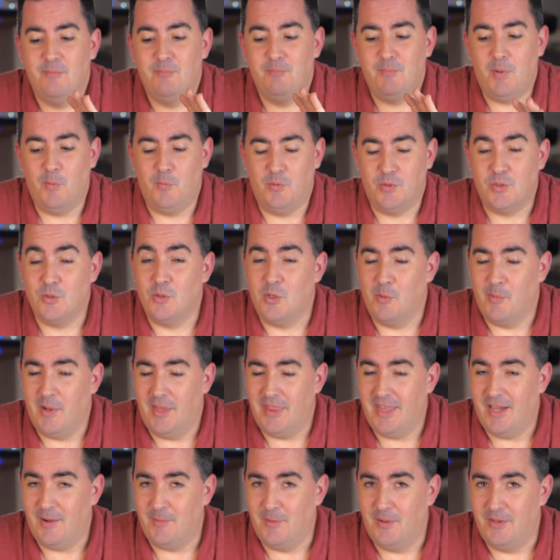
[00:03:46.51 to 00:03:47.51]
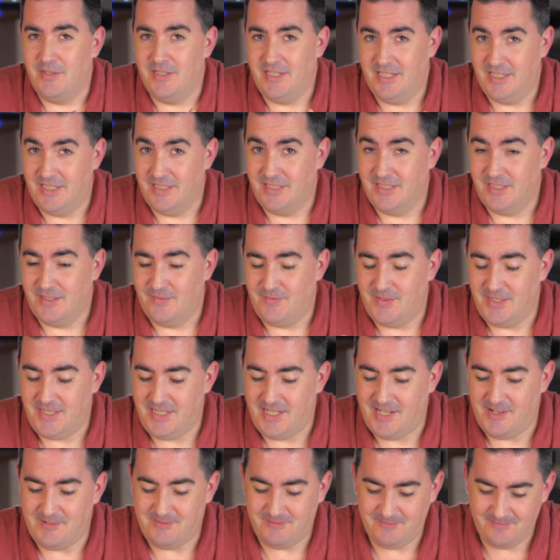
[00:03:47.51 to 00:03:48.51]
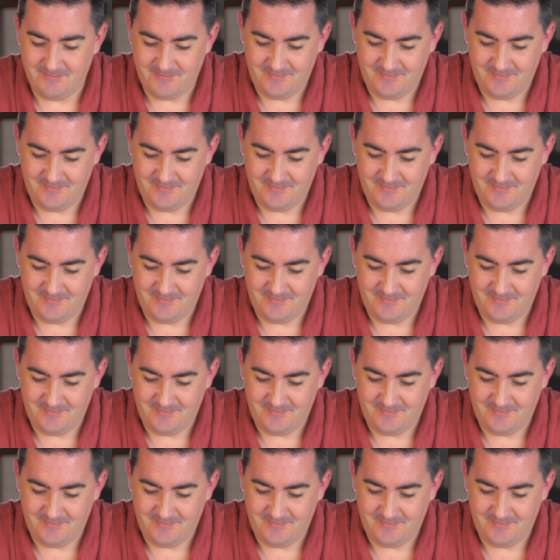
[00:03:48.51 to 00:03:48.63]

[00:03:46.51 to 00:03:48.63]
but we'll talk about that one in another video.